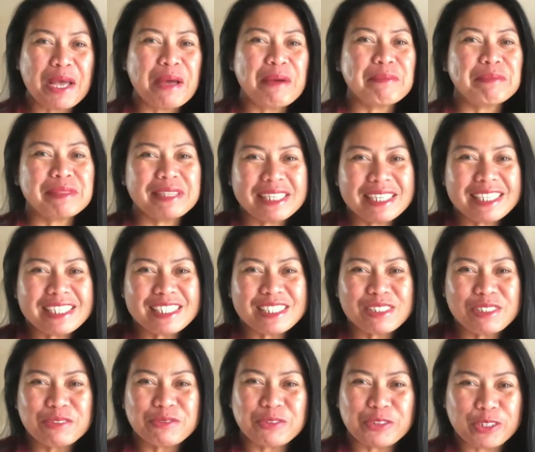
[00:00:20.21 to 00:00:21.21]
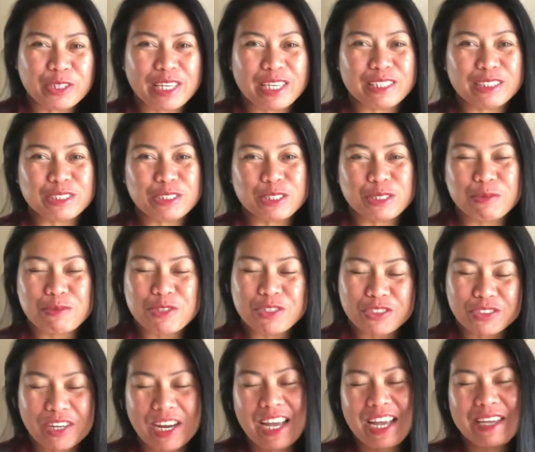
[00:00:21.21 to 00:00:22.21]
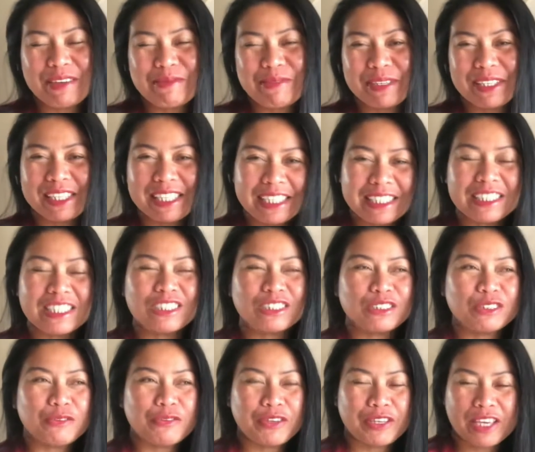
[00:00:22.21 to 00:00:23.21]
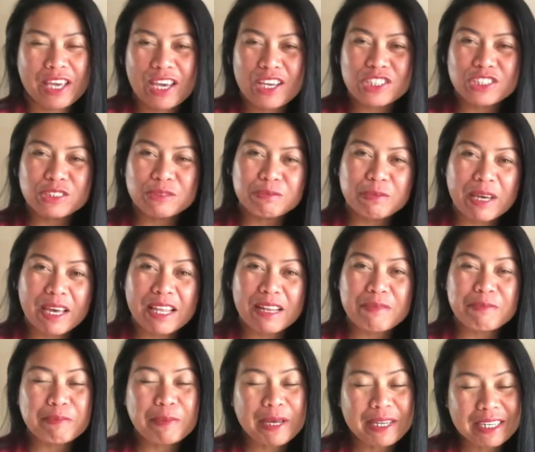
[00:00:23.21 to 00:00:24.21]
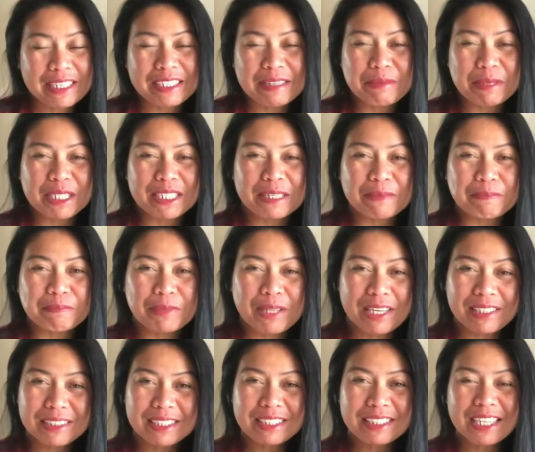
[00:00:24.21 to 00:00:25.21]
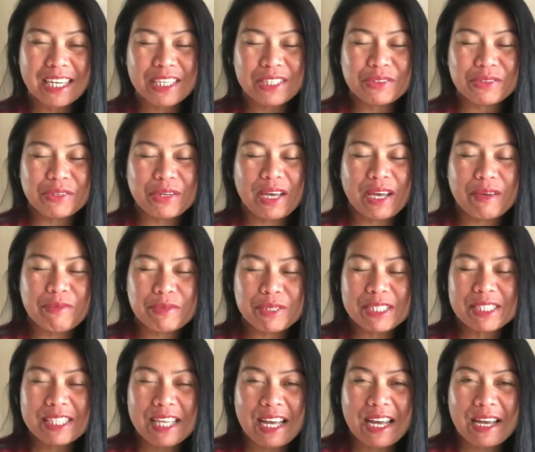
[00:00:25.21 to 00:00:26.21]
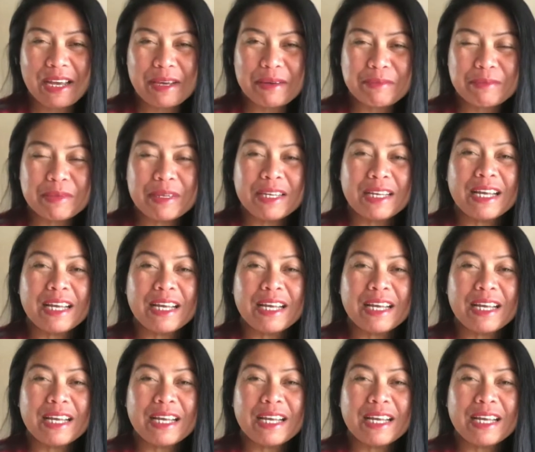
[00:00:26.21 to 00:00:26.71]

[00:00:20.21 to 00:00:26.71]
please don't forget to subscribe, click the notification bell para naman updated kayo every time